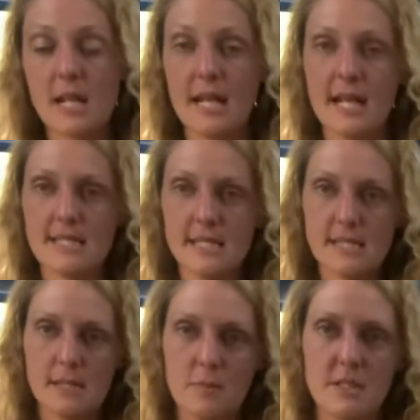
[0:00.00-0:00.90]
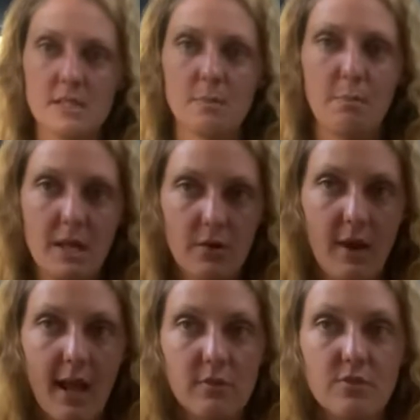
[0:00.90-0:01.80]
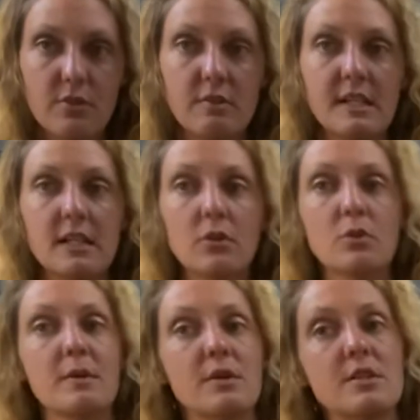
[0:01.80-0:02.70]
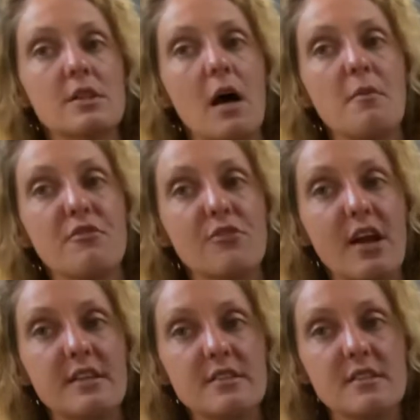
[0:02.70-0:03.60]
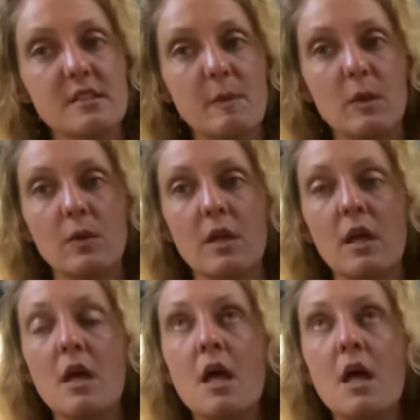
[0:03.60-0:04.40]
unless it's somebody that's been around for a really long period of time, a friend that's been on the